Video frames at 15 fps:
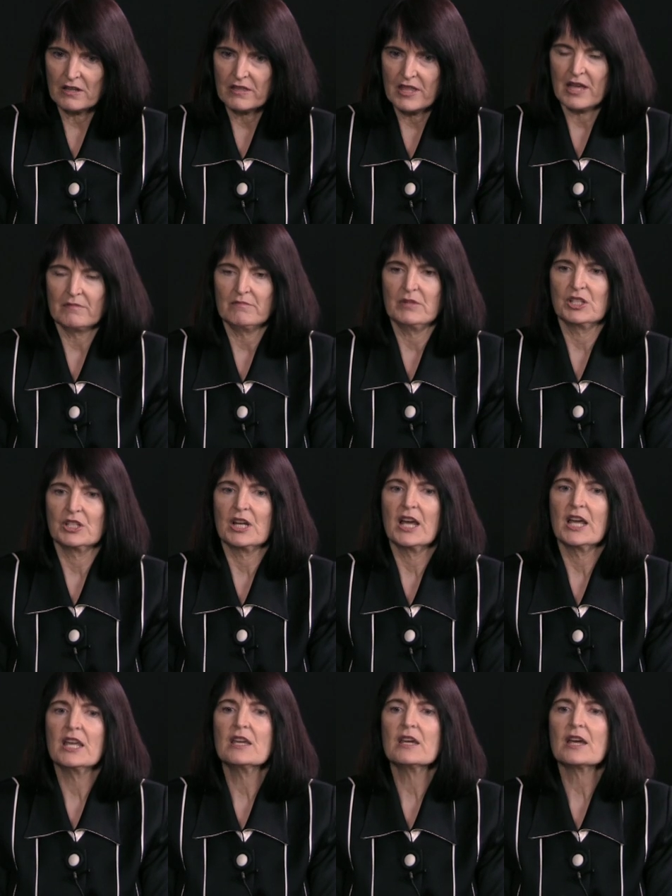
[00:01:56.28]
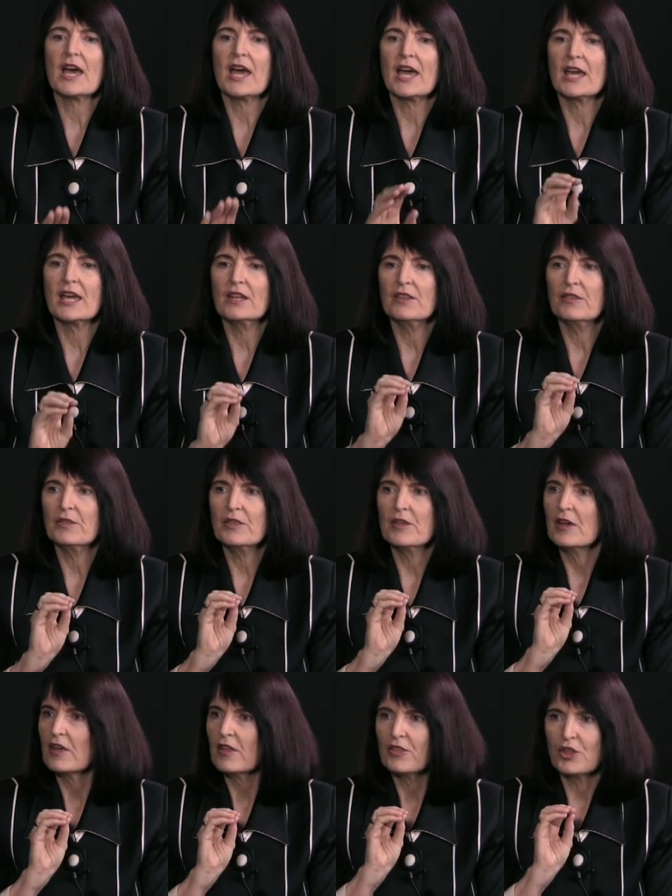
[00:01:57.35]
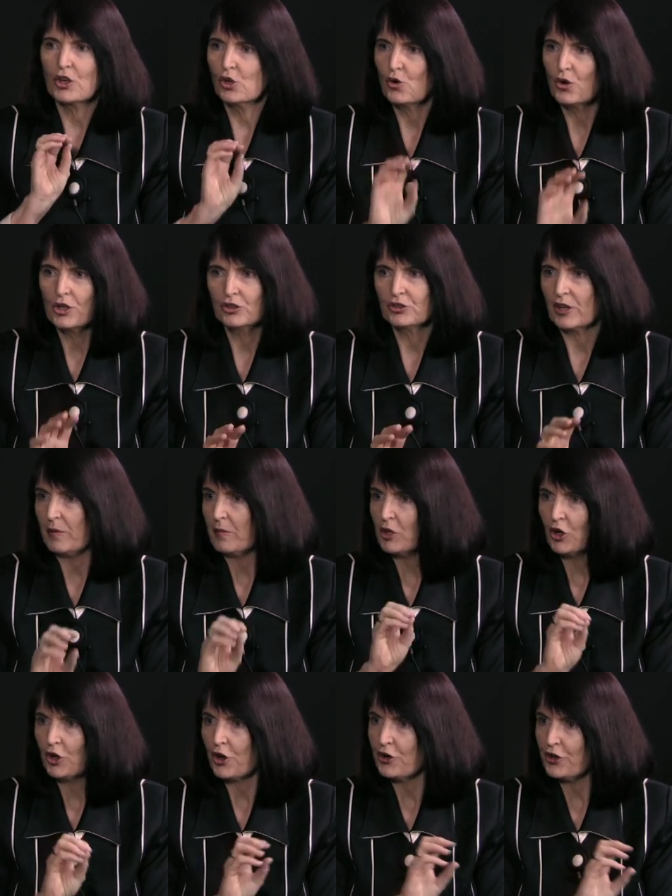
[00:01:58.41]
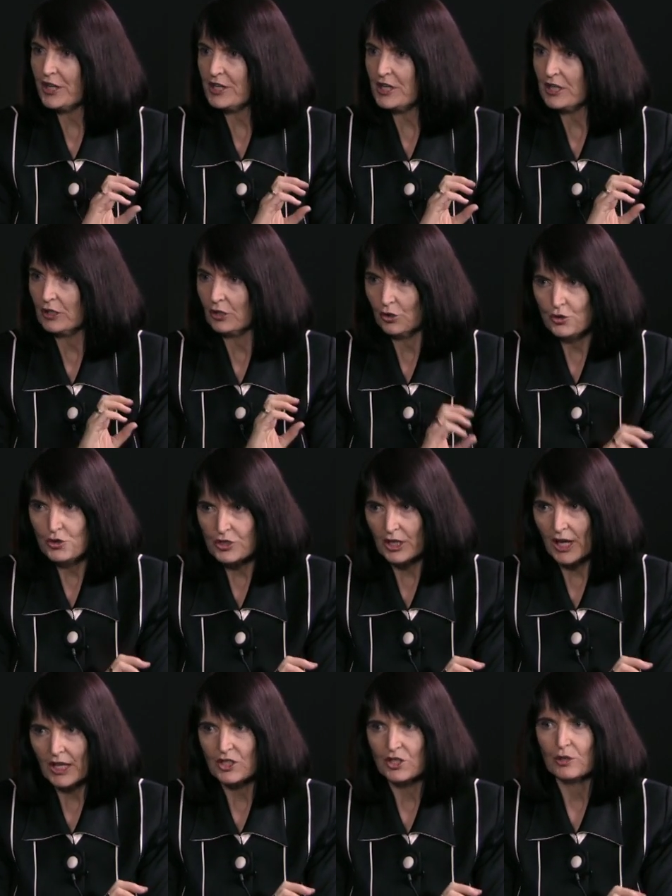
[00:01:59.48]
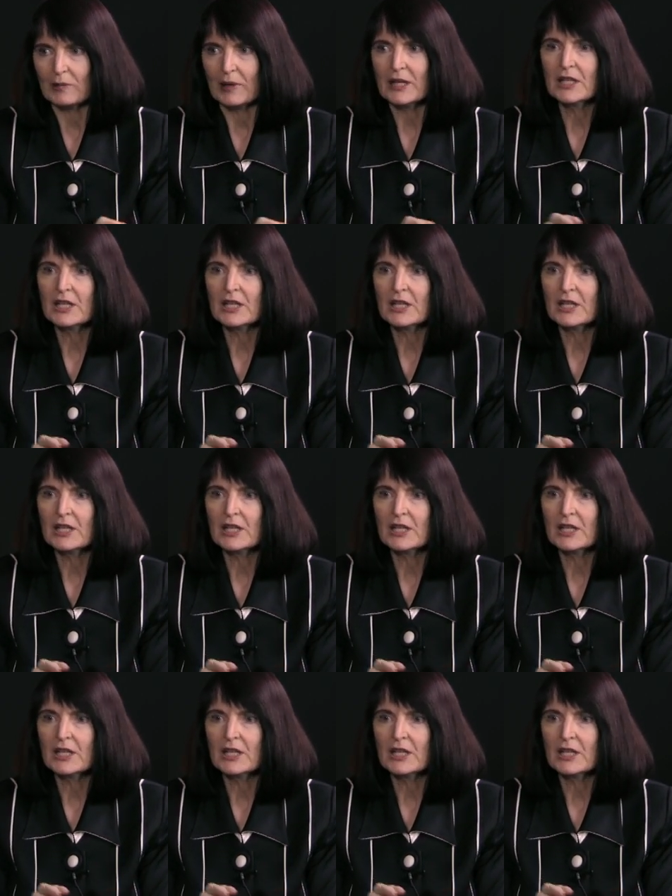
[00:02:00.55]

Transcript: that mistake, and the loyalty, we not only didn't lose a customer,